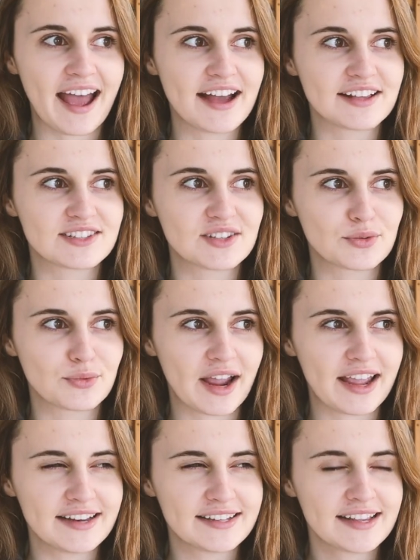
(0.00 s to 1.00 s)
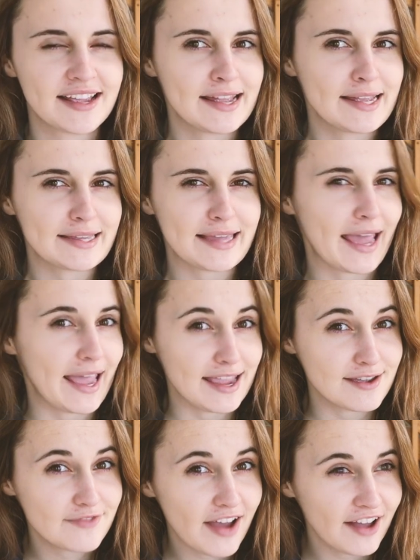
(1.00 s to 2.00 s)
has the right
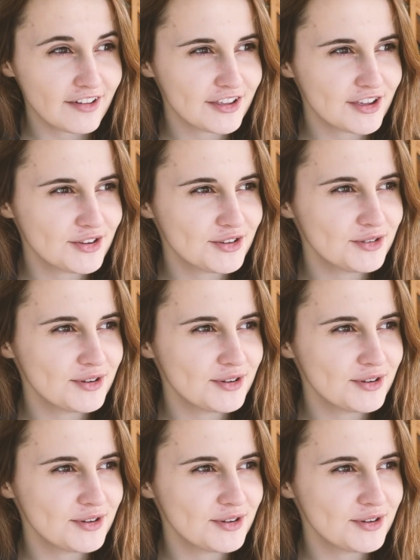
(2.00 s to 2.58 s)
K value.